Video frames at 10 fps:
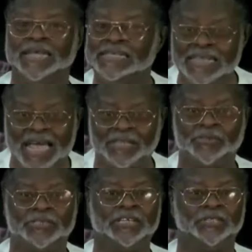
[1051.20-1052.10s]
Ethnic
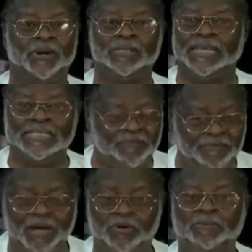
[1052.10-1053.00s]
Association, the
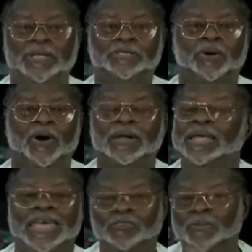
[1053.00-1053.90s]
interfaith groups, and so on,
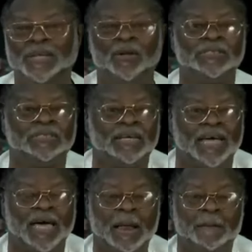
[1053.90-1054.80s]
it will be a
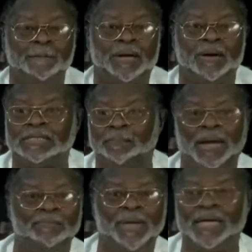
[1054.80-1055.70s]
non-starter, because the
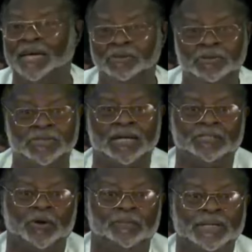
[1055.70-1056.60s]
parliament can use that
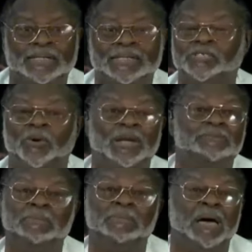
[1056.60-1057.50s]
document as a toilet
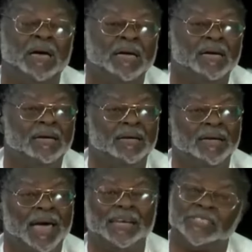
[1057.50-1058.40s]
paper.
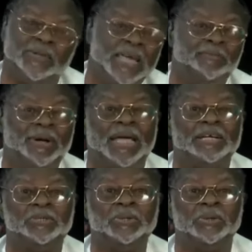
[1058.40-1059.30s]
And that's nothing anybody
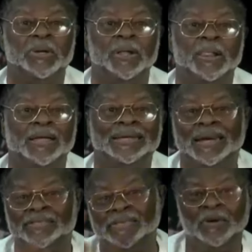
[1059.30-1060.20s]
can do. There
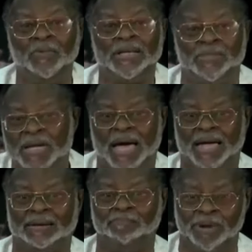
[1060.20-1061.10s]
are three ways you
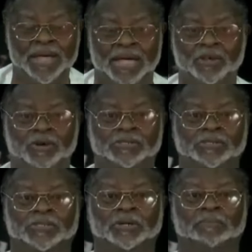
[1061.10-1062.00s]
can bring a new
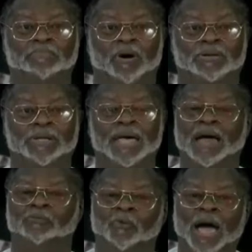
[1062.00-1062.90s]
constitution on board.
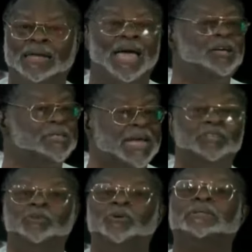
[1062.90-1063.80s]
And one, I usually
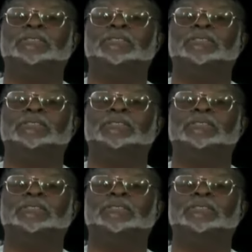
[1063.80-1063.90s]
do not